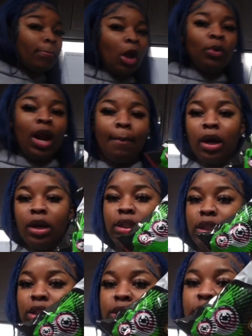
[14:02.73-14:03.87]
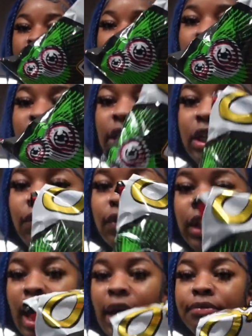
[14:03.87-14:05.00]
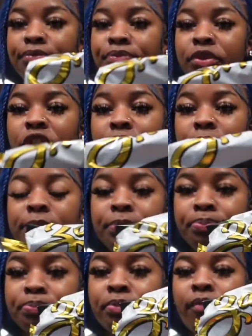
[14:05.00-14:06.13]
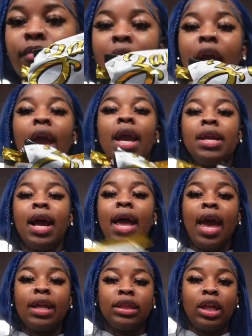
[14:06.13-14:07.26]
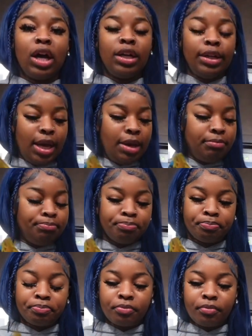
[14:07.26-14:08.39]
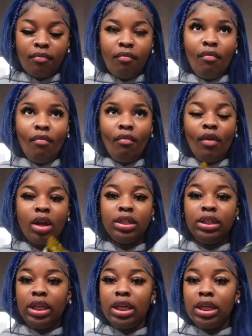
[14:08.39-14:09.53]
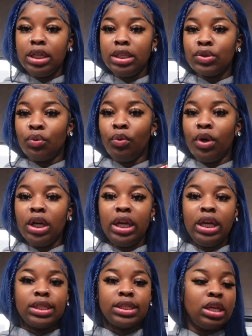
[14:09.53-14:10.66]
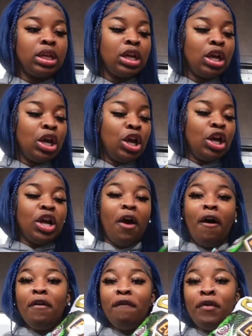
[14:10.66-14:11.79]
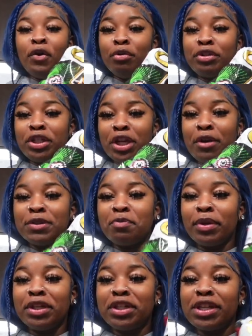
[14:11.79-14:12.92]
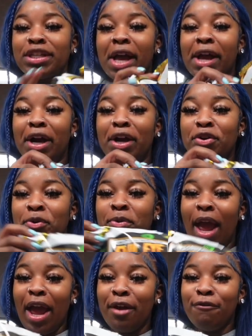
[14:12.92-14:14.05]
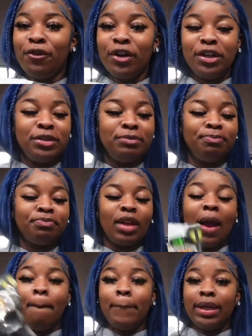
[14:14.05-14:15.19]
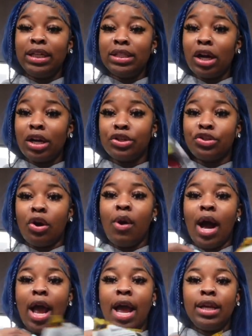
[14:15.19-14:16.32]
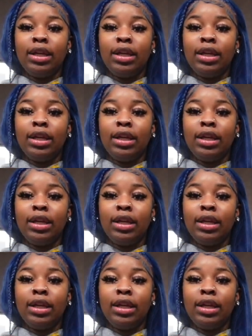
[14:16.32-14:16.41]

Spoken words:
when I bought these are Evil Eye chips, and I had thought that these was voodoo chips but just like a new name for them. But these are so hot.